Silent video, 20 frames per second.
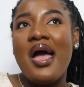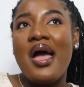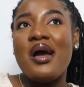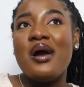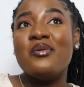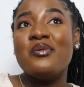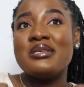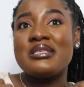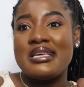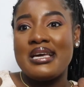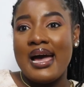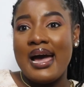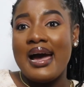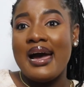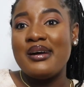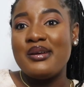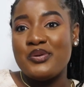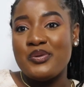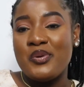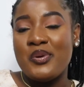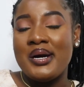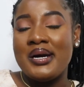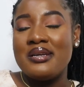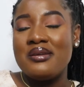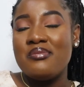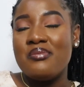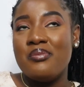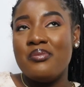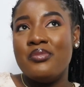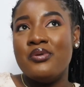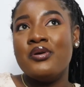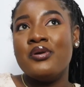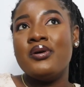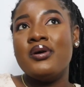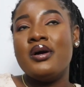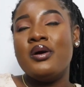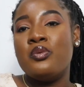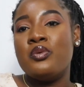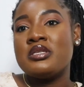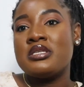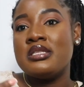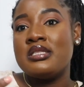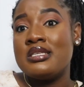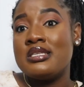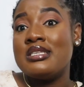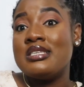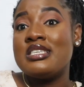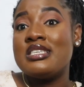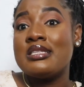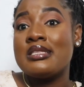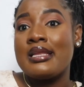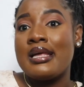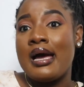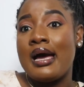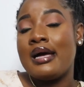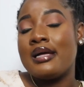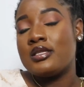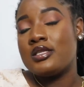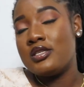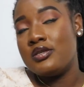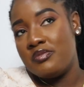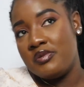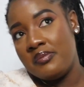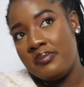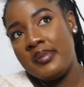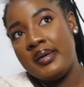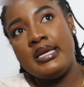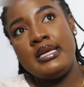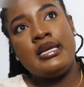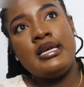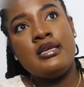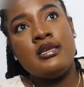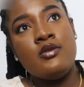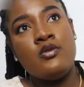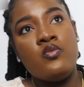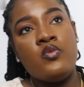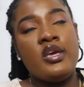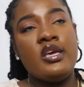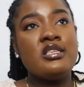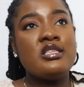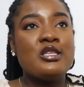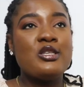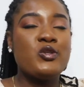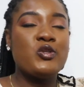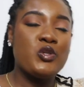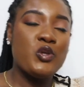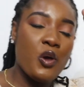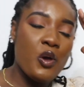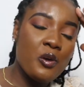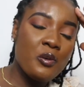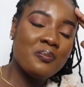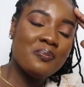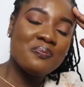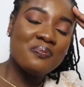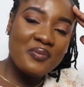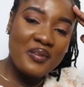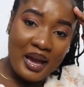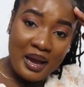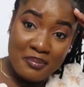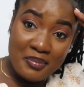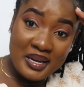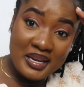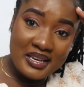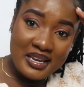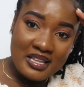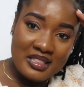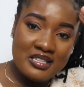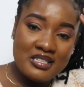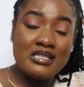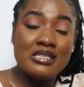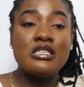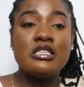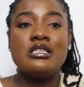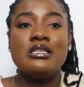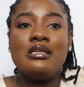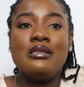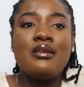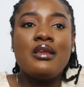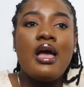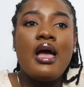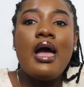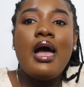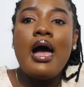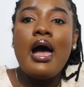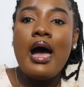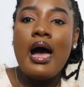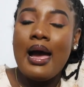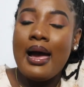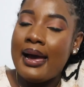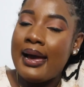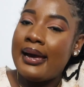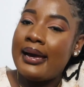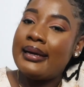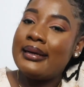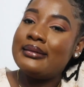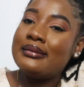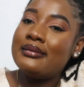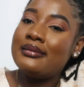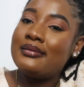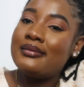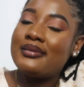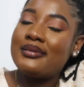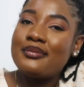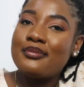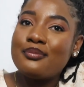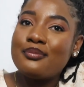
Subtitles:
It was a hard one, but it was a decision that had to be made anyways. So I made that decision, and